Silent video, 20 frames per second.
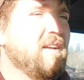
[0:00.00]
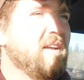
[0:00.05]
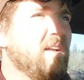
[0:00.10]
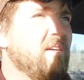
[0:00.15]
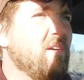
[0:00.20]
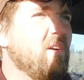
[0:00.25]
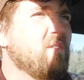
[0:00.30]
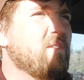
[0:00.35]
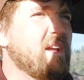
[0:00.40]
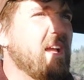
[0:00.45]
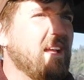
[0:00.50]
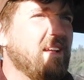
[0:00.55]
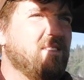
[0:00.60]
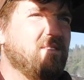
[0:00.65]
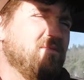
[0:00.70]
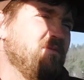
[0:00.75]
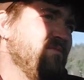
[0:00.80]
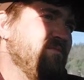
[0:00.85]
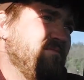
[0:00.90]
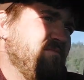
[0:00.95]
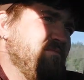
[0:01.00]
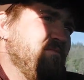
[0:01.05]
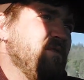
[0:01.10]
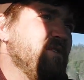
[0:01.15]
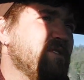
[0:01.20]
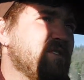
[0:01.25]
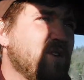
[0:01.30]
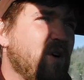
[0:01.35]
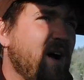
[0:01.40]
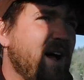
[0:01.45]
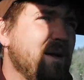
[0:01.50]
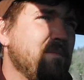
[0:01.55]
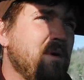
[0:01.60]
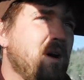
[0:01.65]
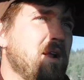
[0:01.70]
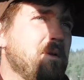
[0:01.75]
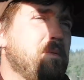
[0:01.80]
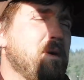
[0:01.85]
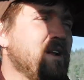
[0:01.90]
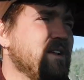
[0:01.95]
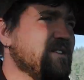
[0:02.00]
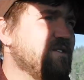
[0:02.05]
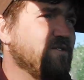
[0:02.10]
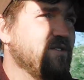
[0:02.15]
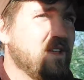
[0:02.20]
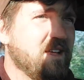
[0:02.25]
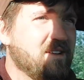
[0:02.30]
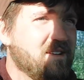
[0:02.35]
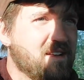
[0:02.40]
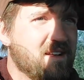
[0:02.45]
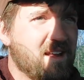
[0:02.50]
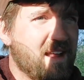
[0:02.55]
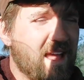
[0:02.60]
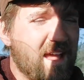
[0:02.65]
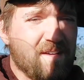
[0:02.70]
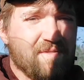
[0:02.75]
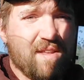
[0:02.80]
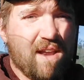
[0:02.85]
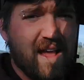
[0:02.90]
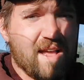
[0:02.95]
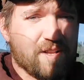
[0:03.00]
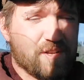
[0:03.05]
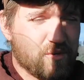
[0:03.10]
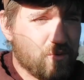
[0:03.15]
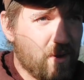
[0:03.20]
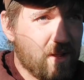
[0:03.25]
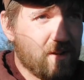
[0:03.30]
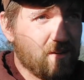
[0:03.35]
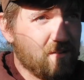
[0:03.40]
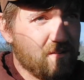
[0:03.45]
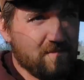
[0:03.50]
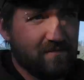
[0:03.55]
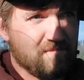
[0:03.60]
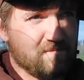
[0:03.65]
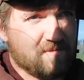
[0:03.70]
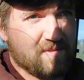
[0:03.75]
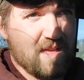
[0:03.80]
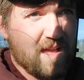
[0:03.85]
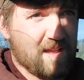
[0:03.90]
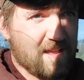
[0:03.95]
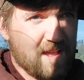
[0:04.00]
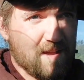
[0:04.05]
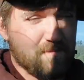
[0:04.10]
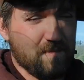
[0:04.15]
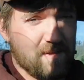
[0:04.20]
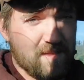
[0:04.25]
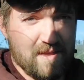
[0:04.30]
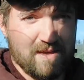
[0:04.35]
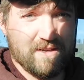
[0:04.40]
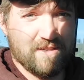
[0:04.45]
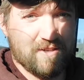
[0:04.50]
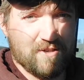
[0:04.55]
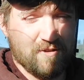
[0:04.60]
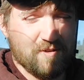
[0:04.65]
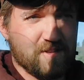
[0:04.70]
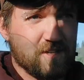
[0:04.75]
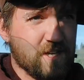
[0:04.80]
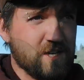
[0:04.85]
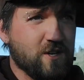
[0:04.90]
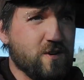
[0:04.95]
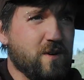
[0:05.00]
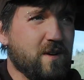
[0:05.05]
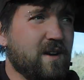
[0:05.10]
Okay, so I bought a pedestal that didn't have an actuator, and that gave me the excuse to do it.